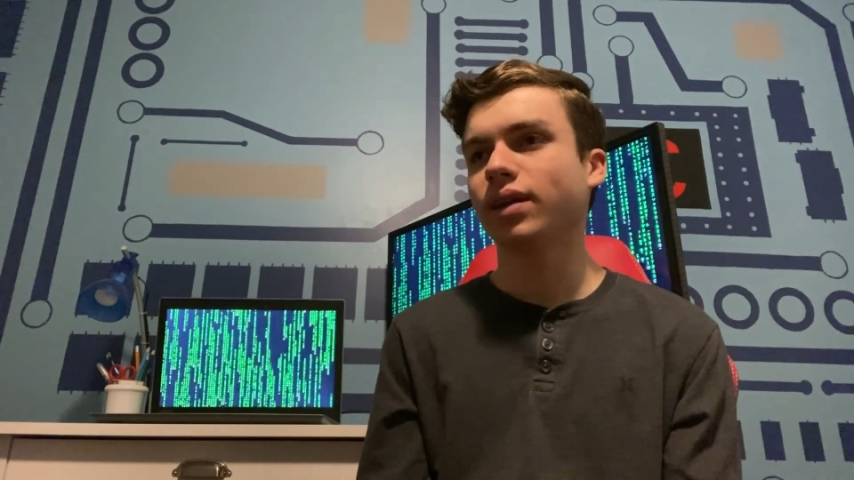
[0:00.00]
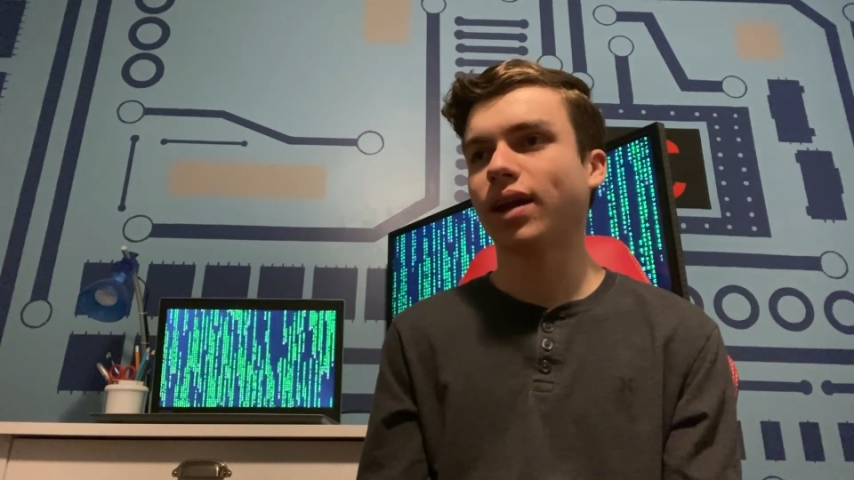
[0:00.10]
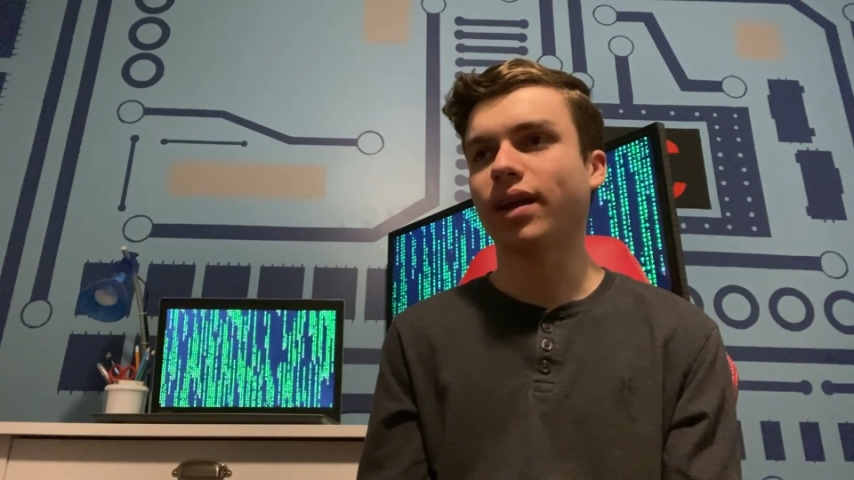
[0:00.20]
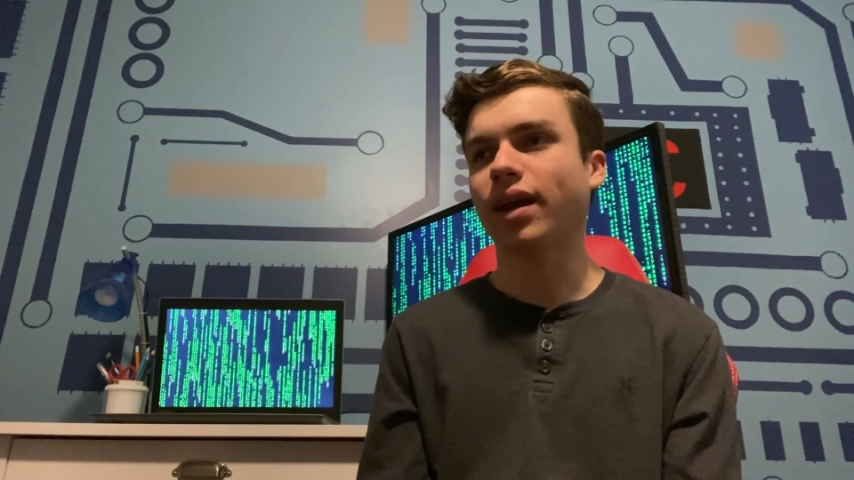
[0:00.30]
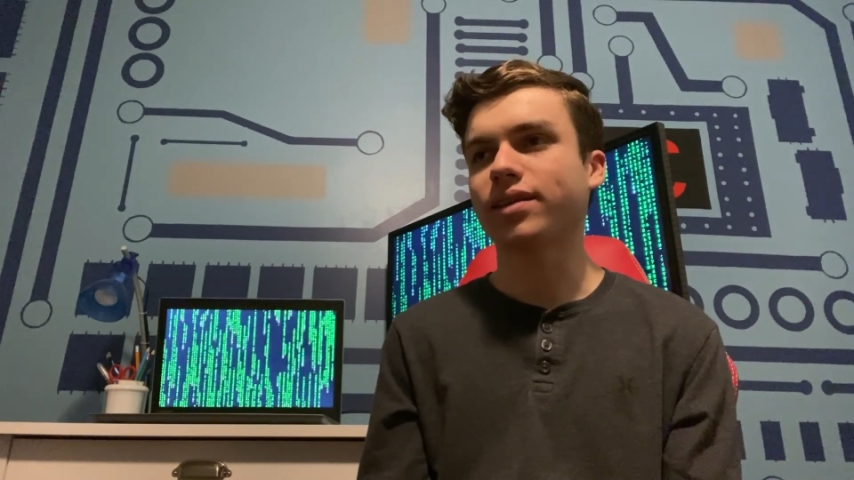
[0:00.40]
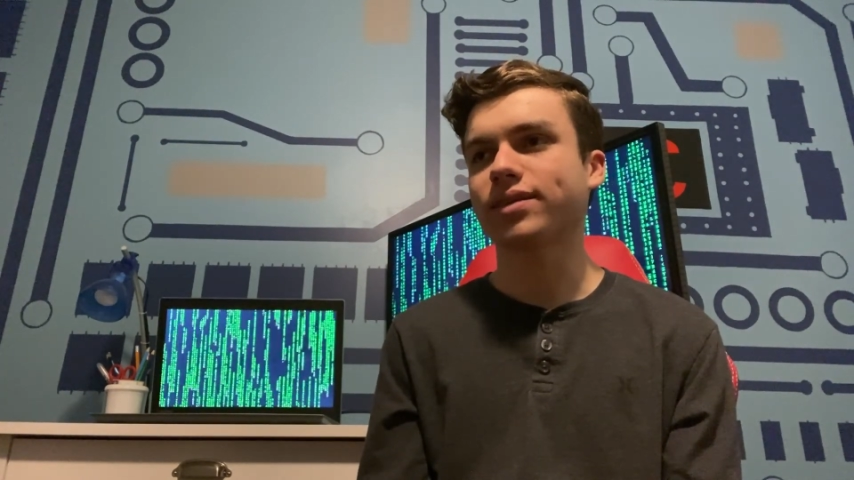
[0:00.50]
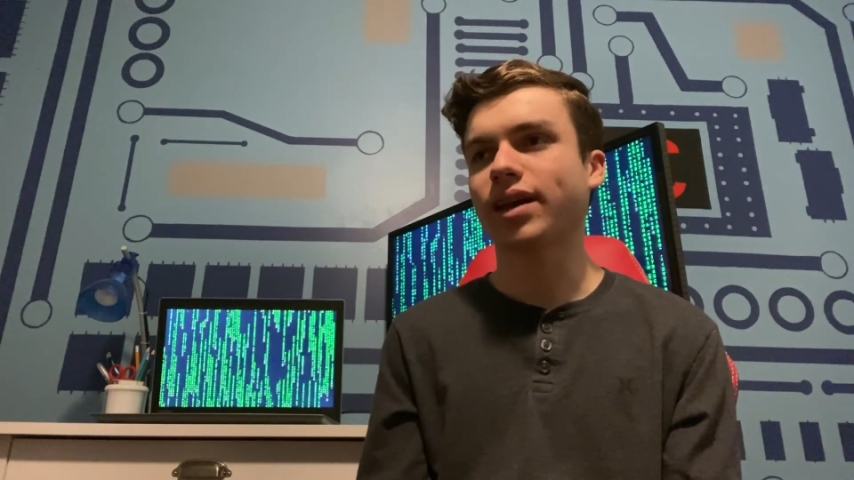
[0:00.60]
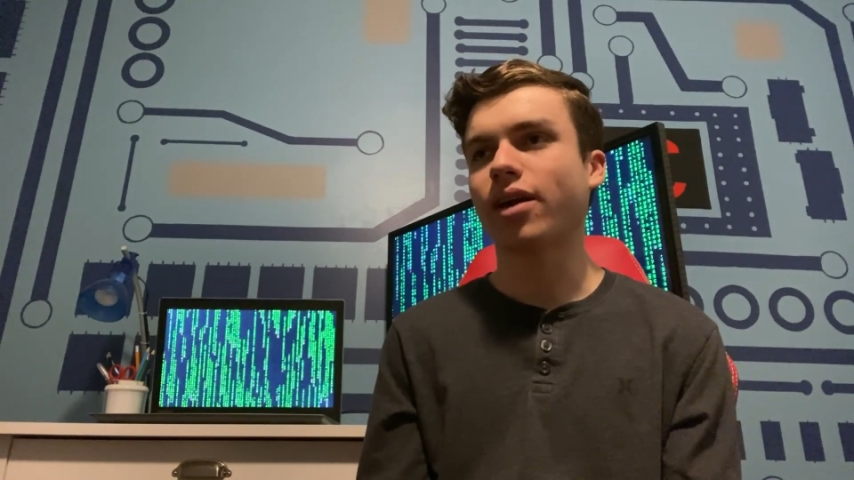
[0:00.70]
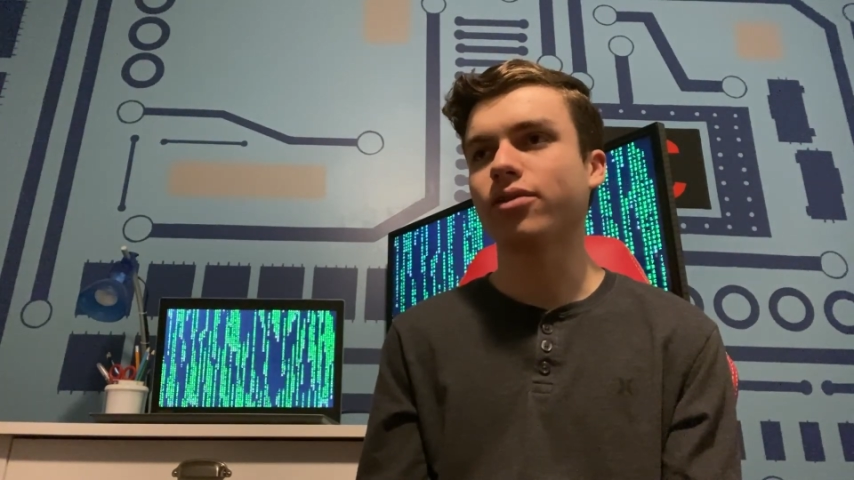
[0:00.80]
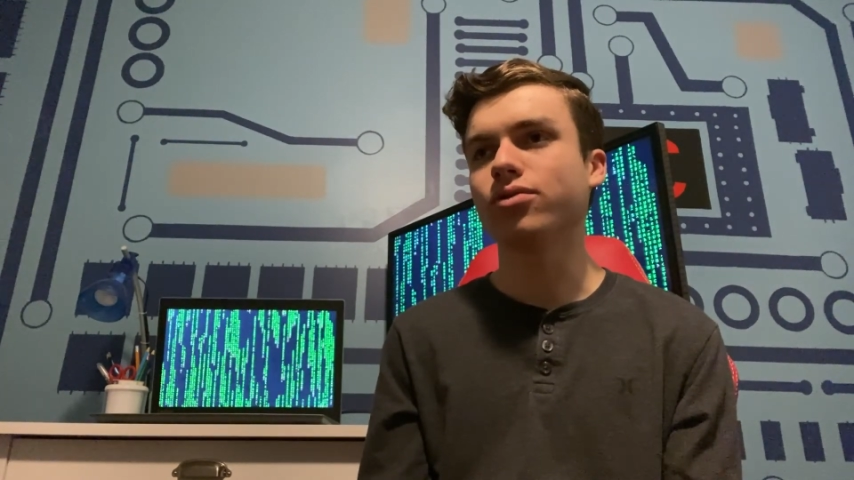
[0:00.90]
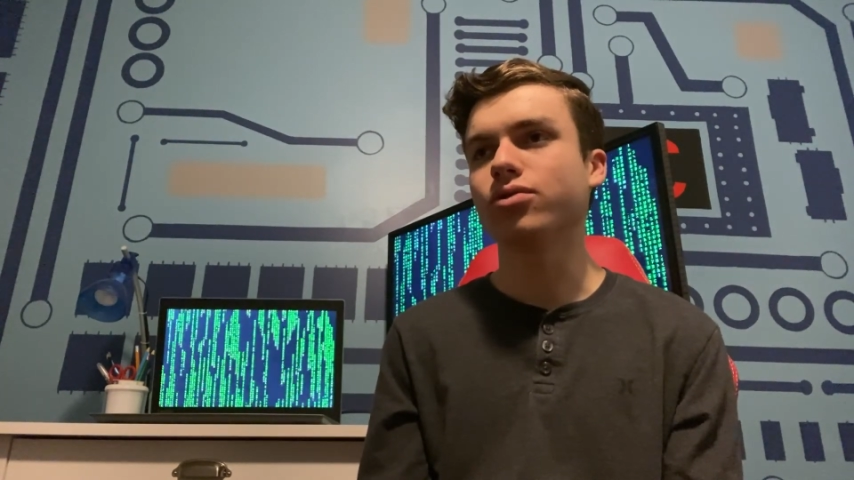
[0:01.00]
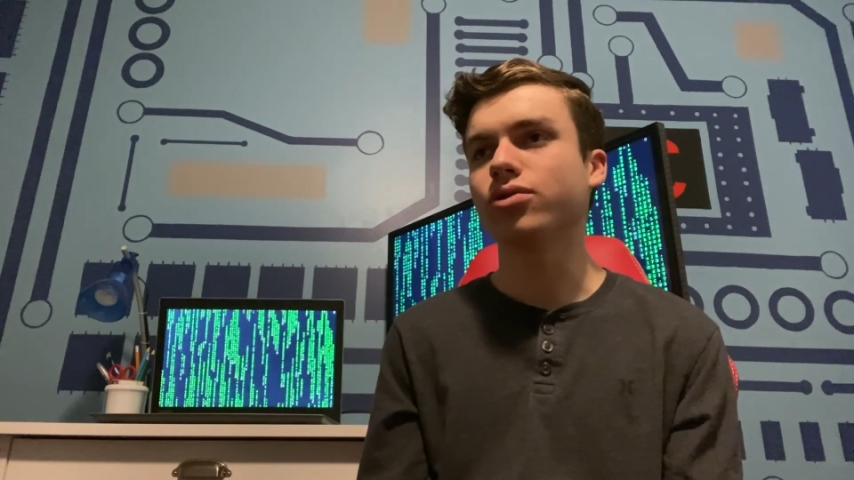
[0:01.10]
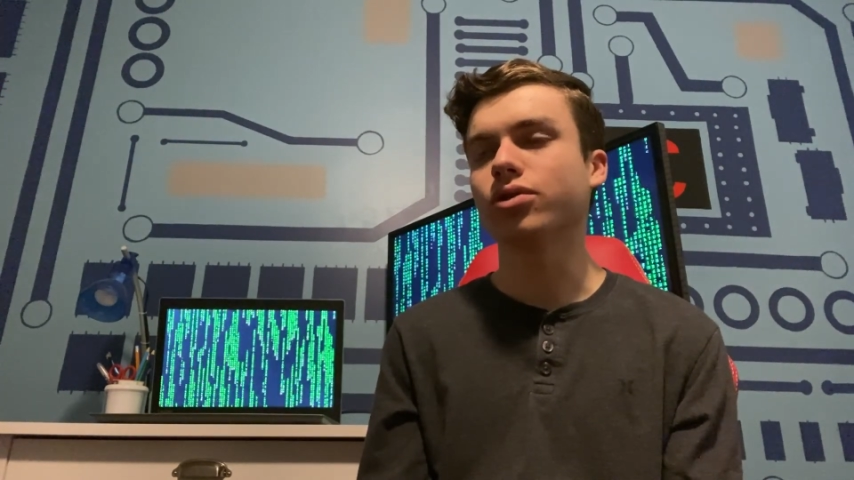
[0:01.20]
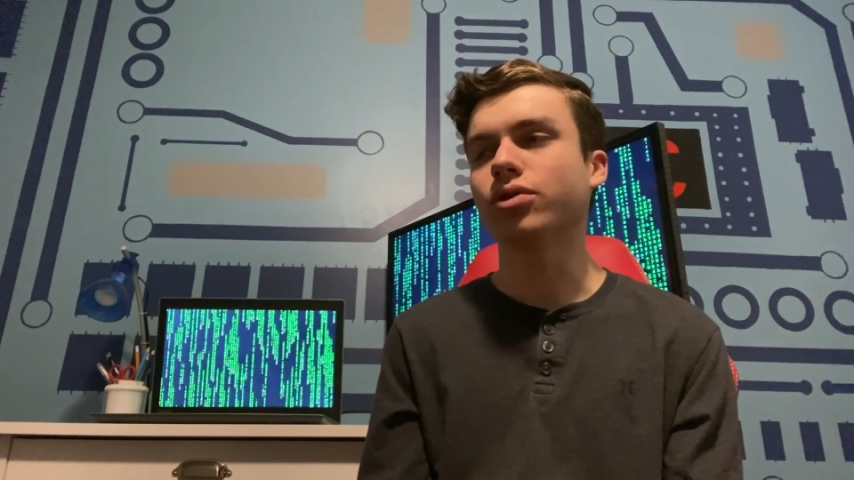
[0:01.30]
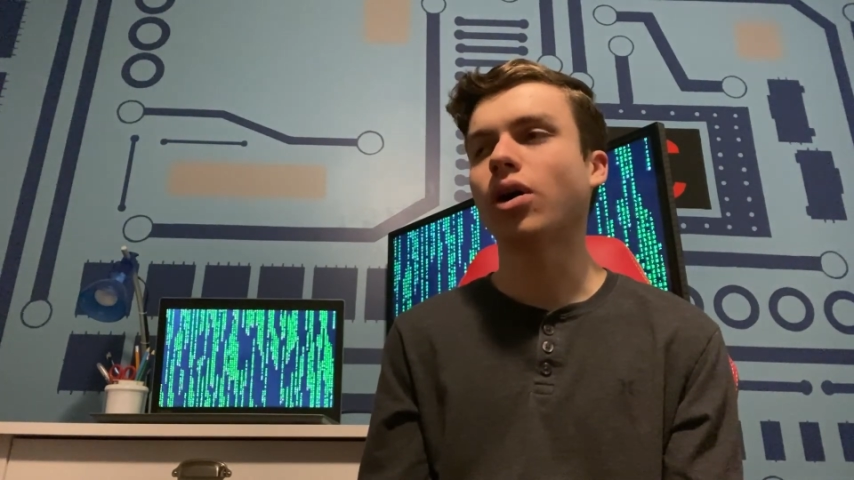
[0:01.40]
and ask how you
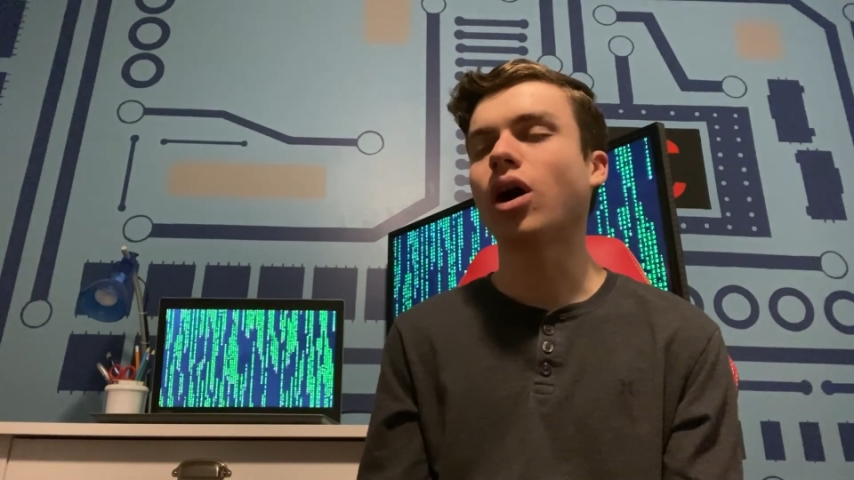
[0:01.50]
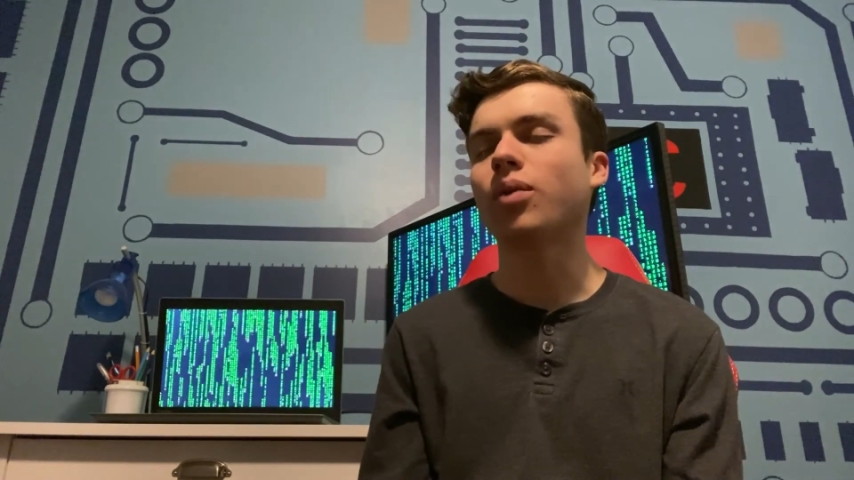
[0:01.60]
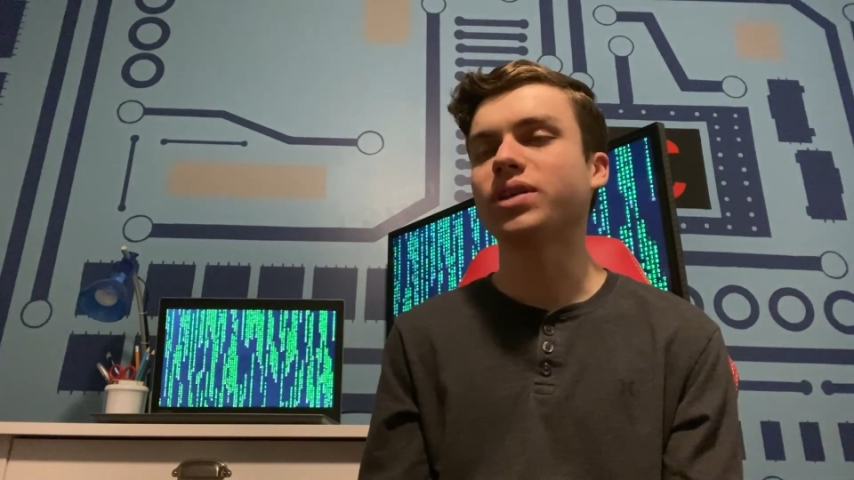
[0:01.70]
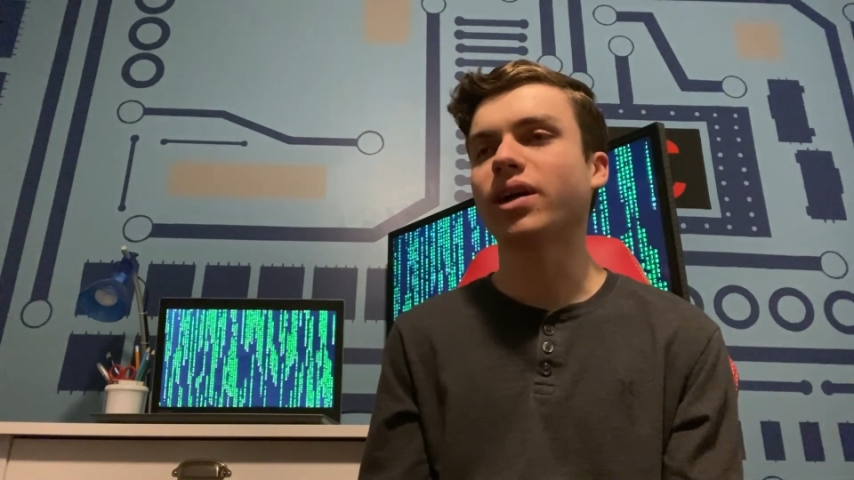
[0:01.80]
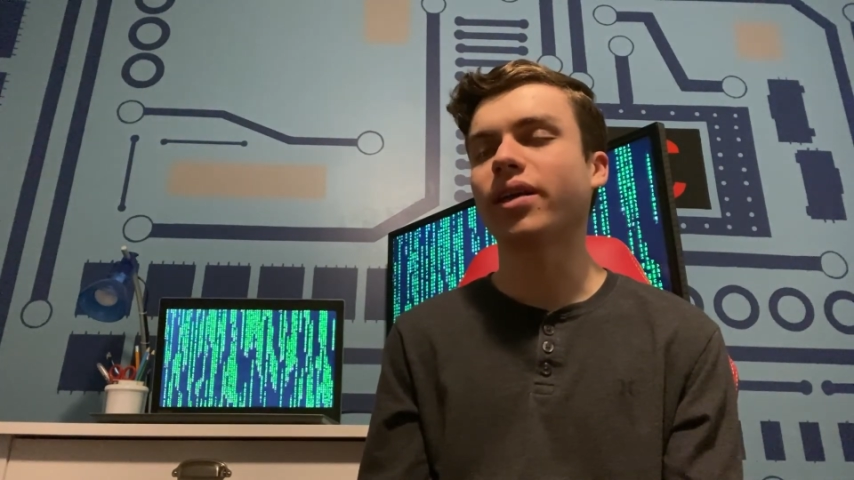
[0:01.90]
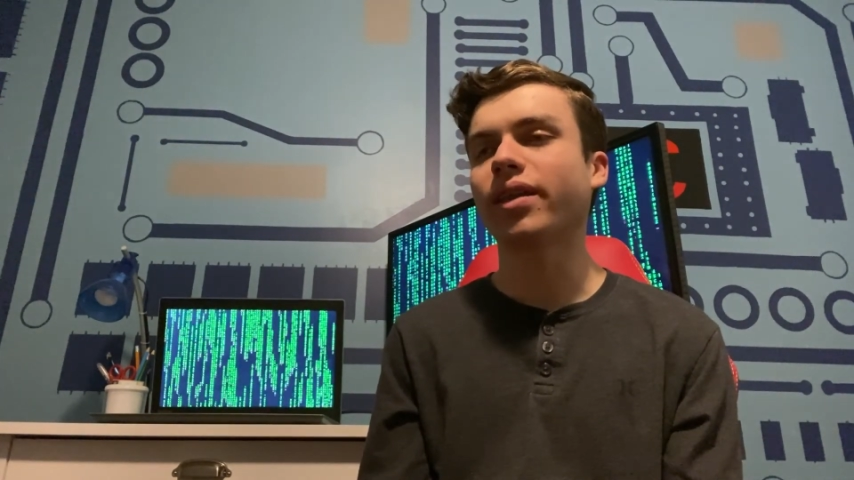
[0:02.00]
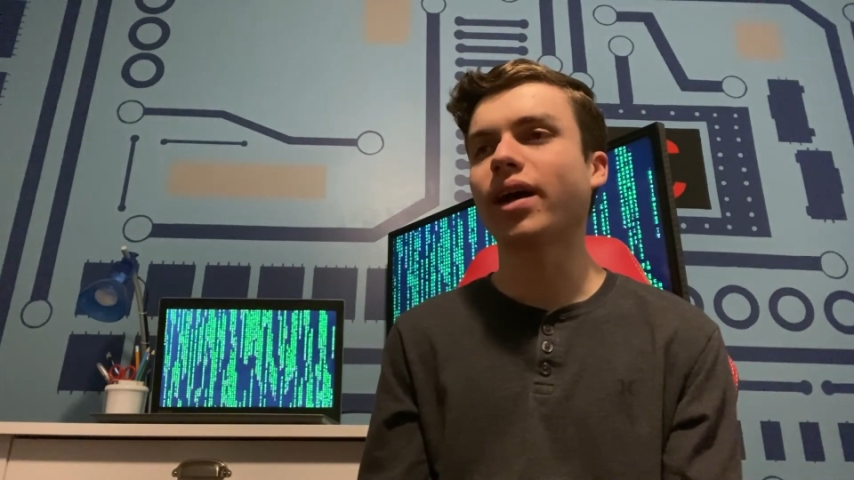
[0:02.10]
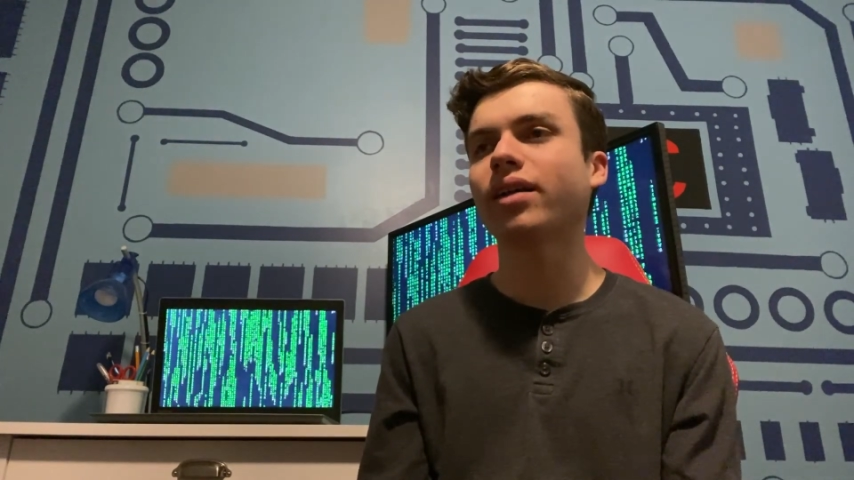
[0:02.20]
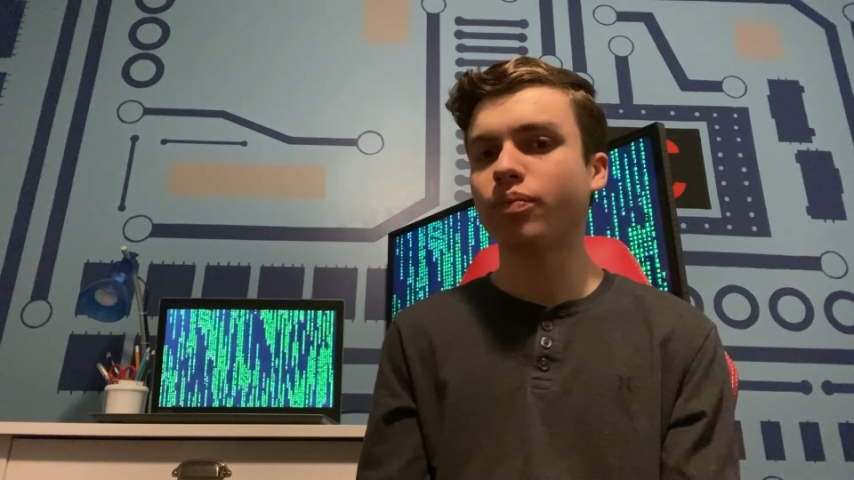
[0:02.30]
could opt out of that.